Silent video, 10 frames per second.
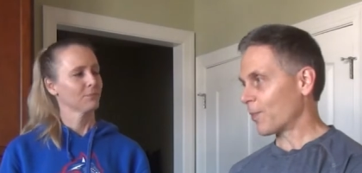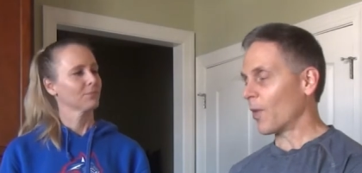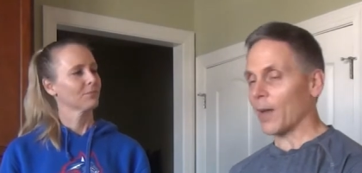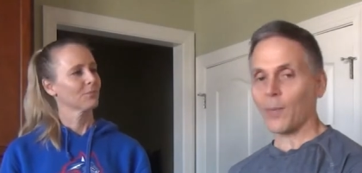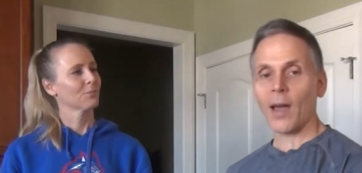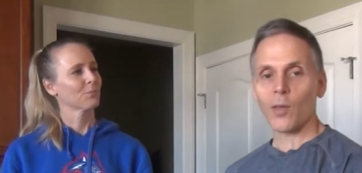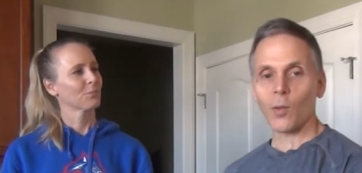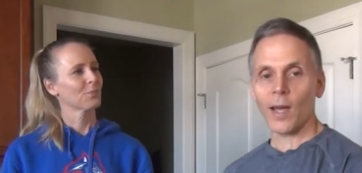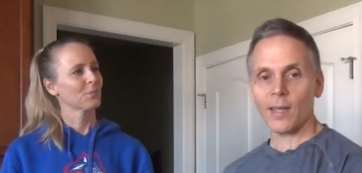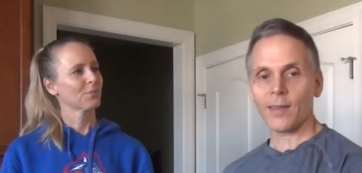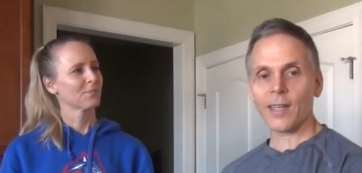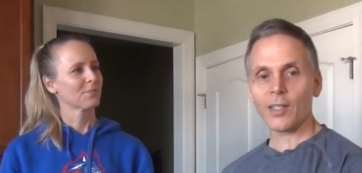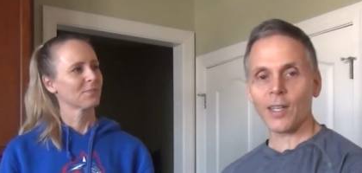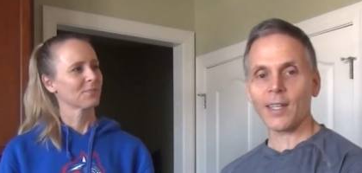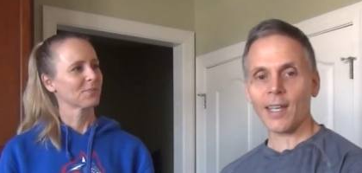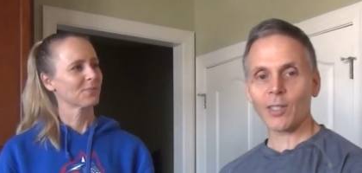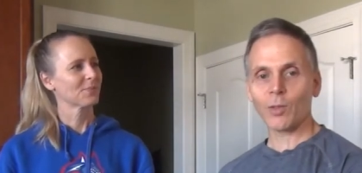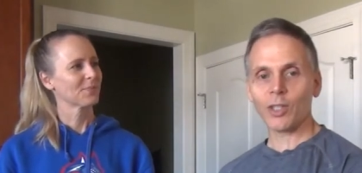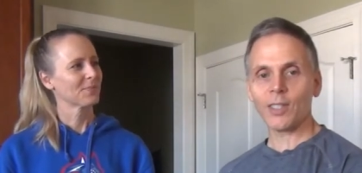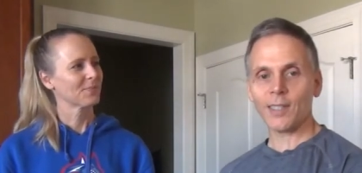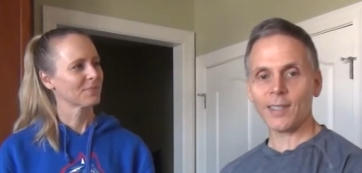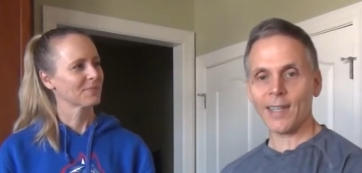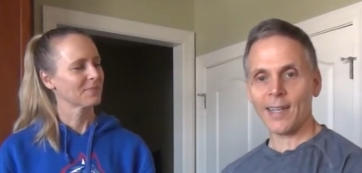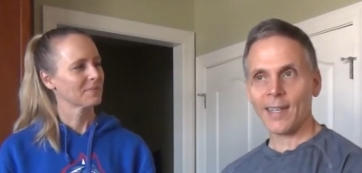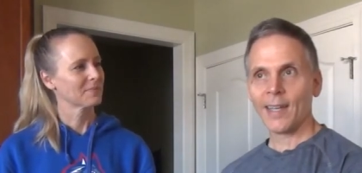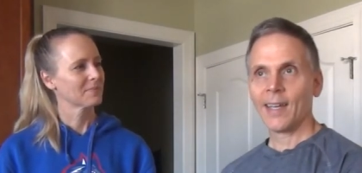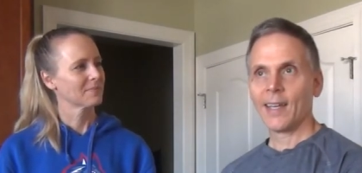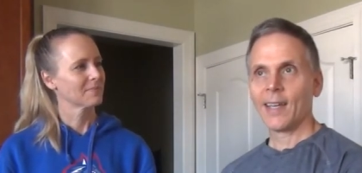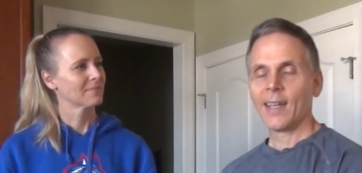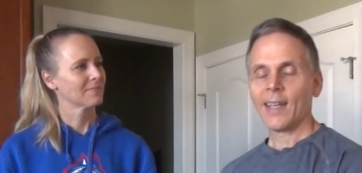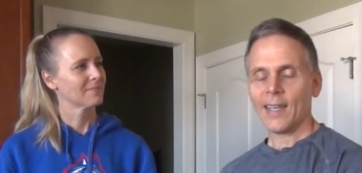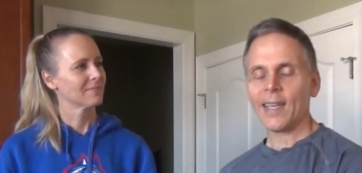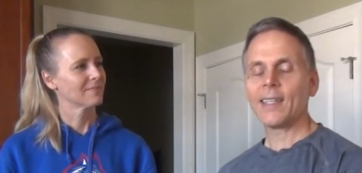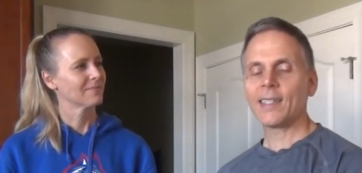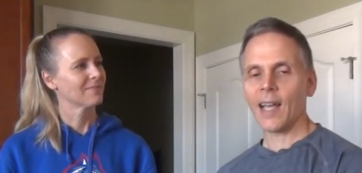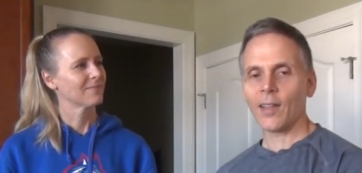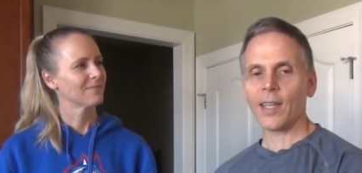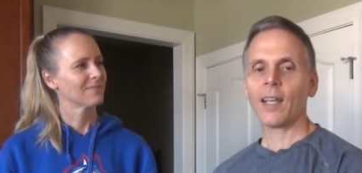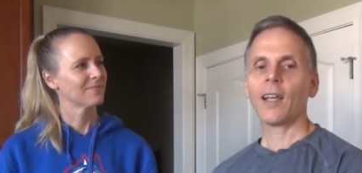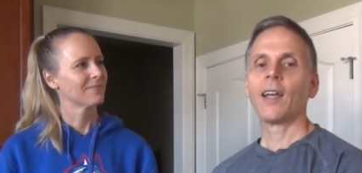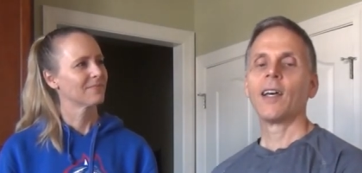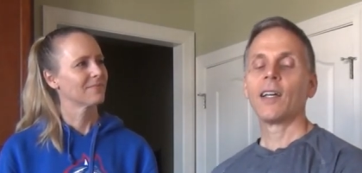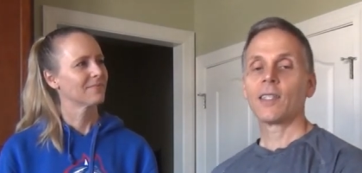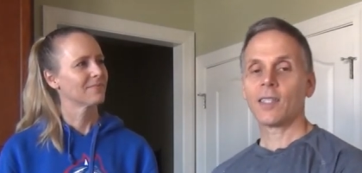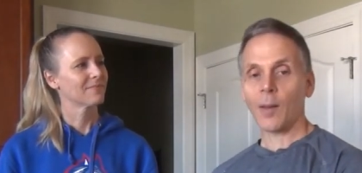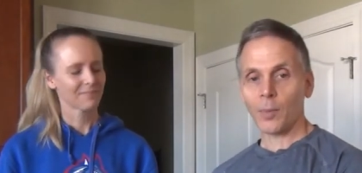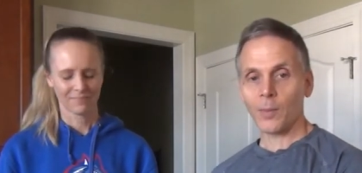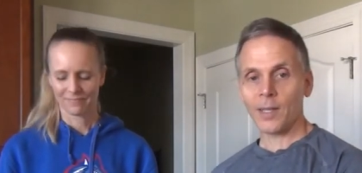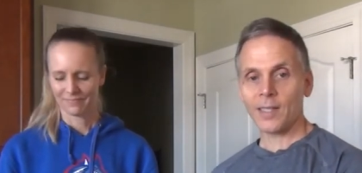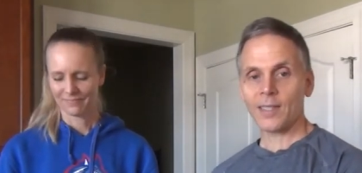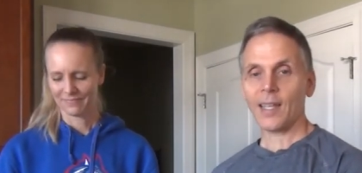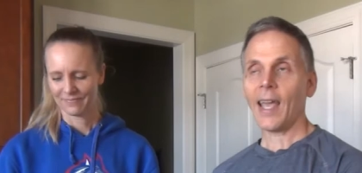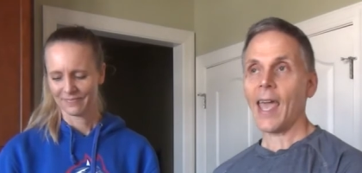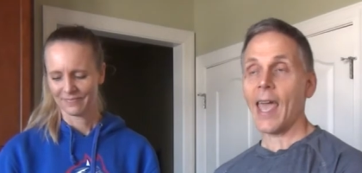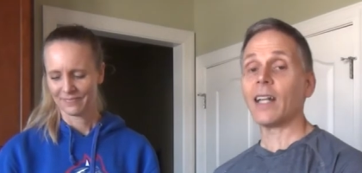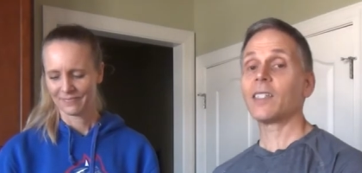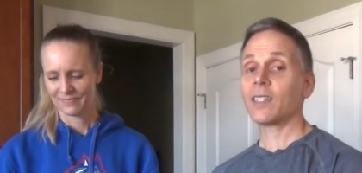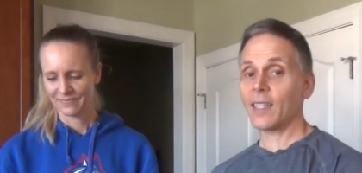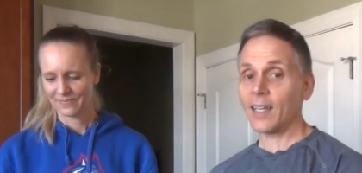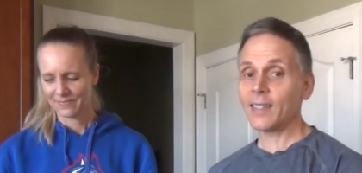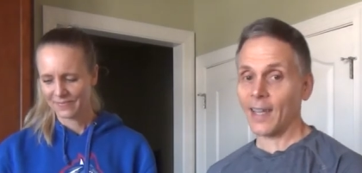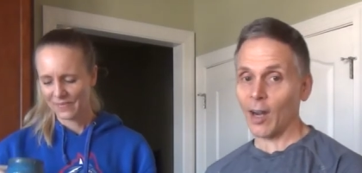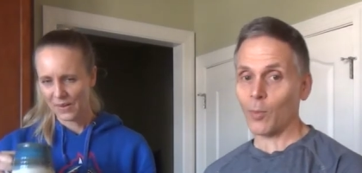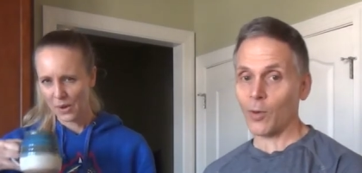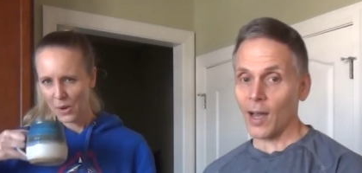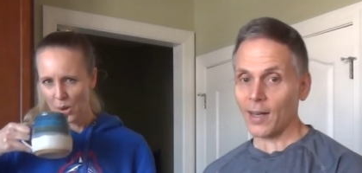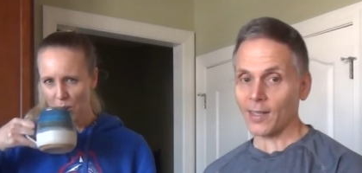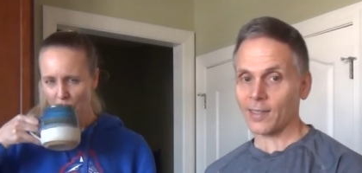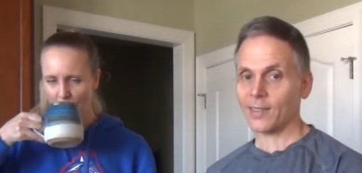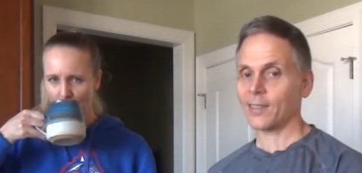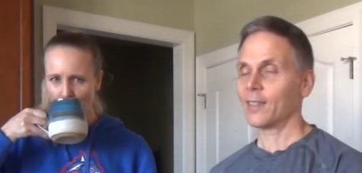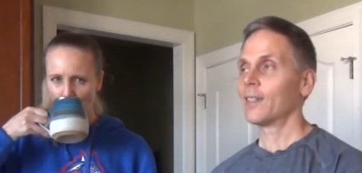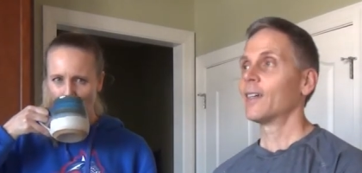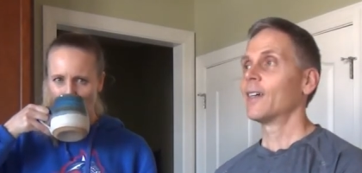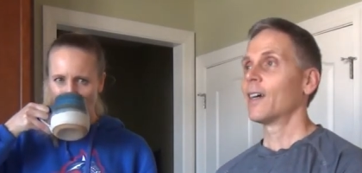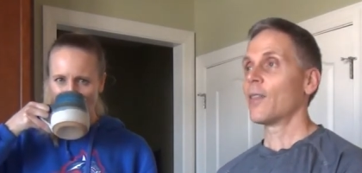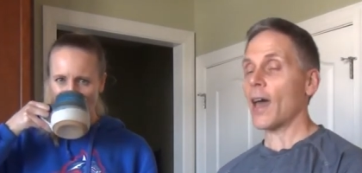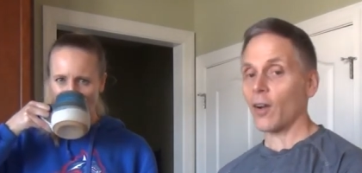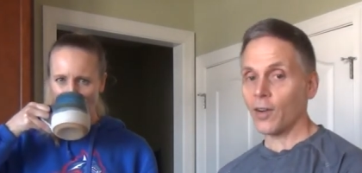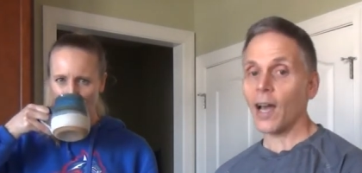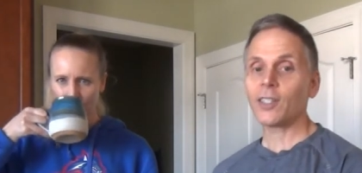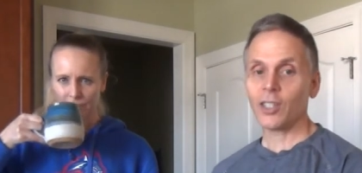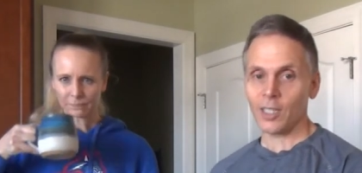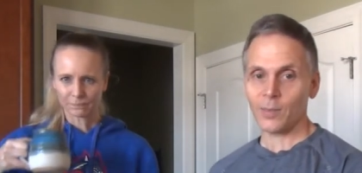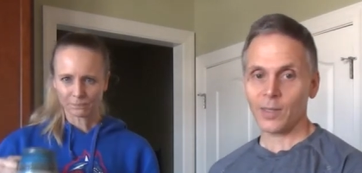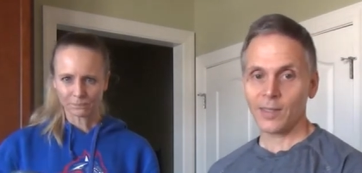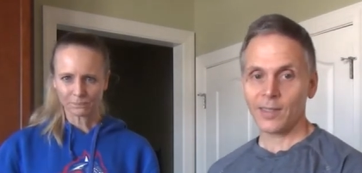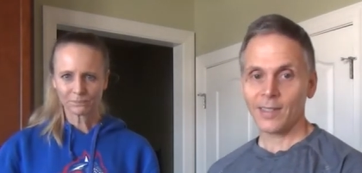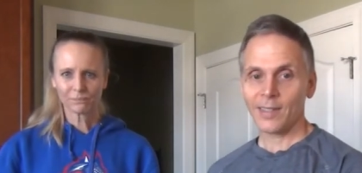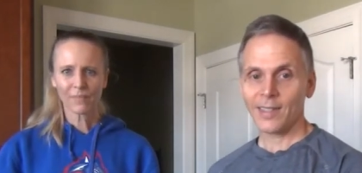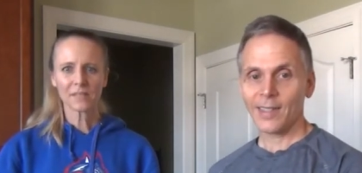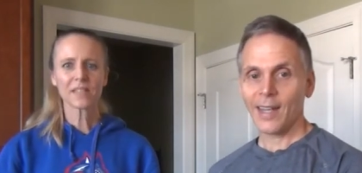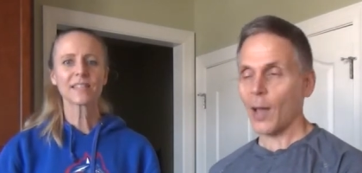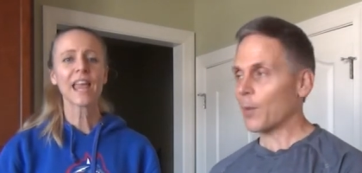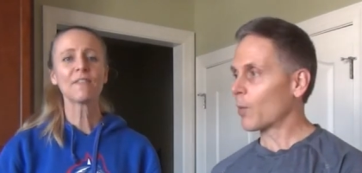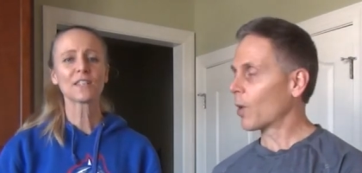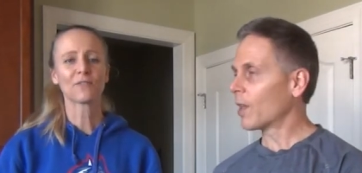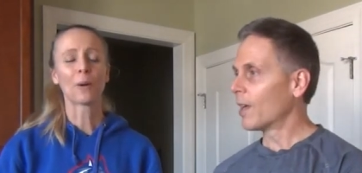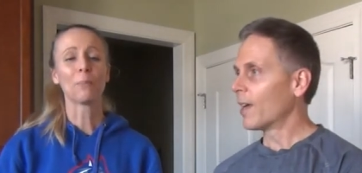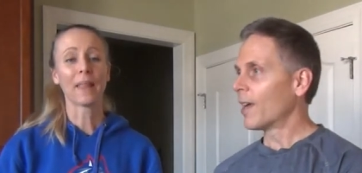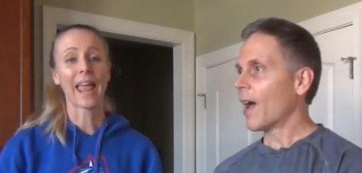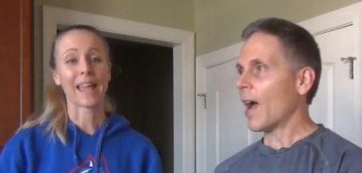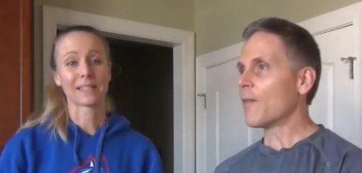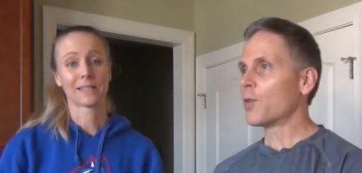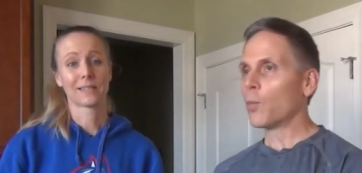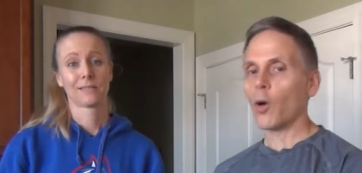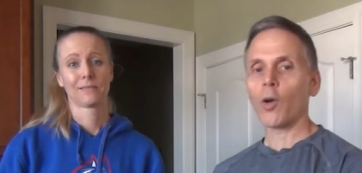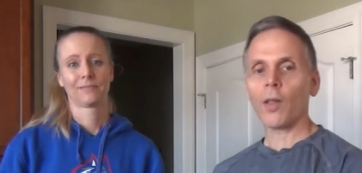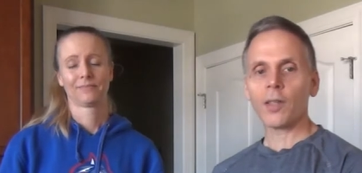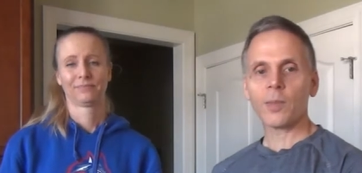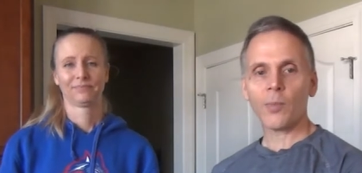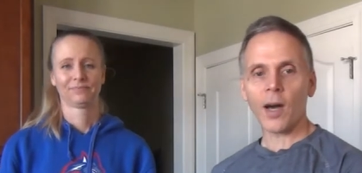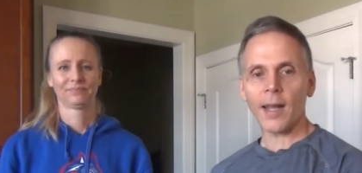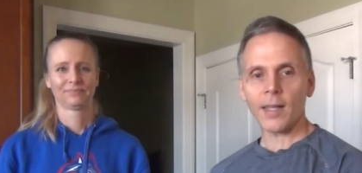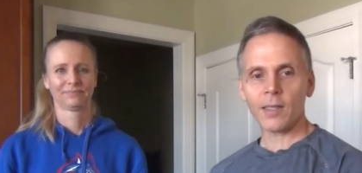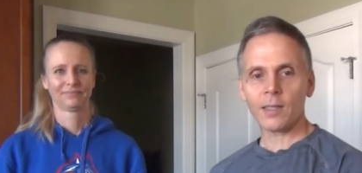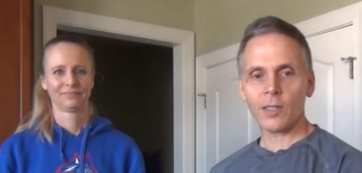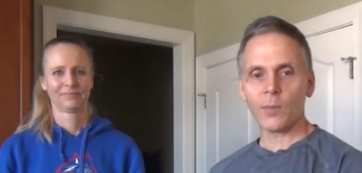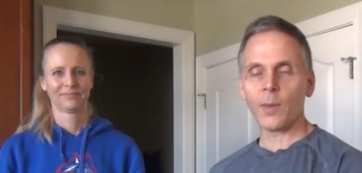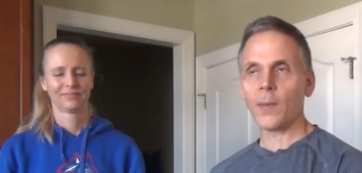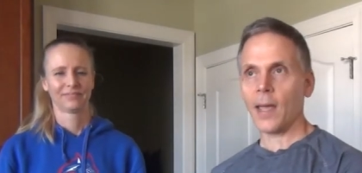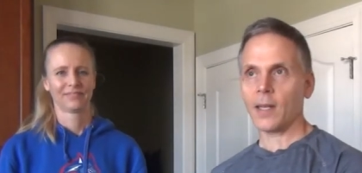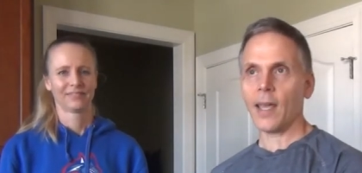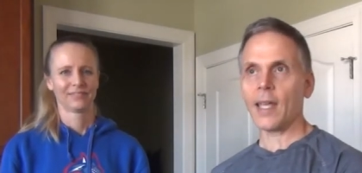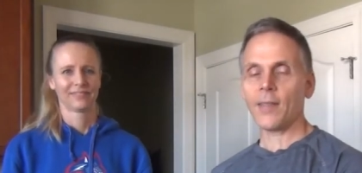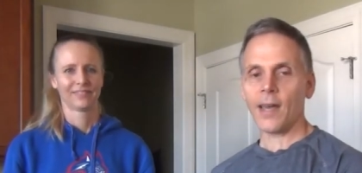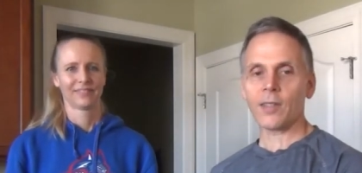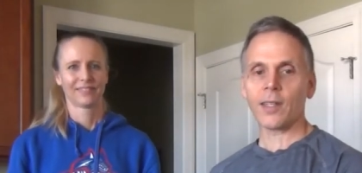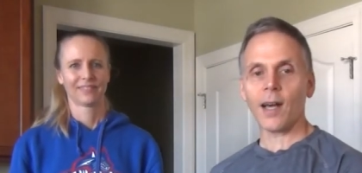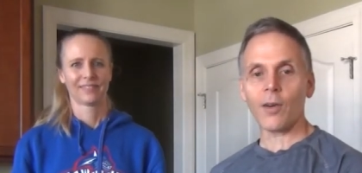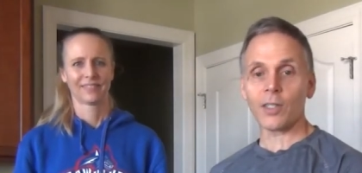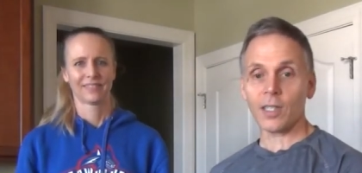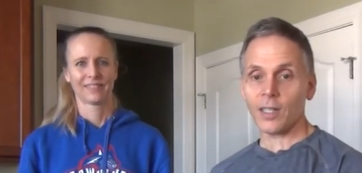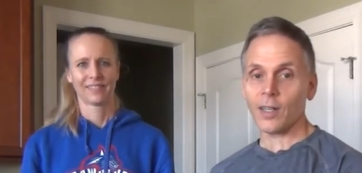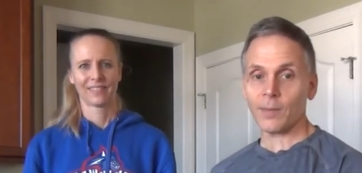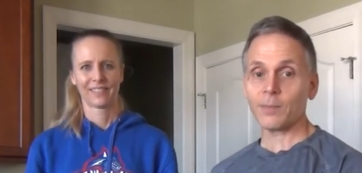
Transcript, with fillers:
Speaker 1: right. By the way, in case you didn't catch what she just said, he's selling supplements and skincare products that are not cheap. To save I mean, us what, from plants. If you bought all his products, you'd be paying $8,000 a year.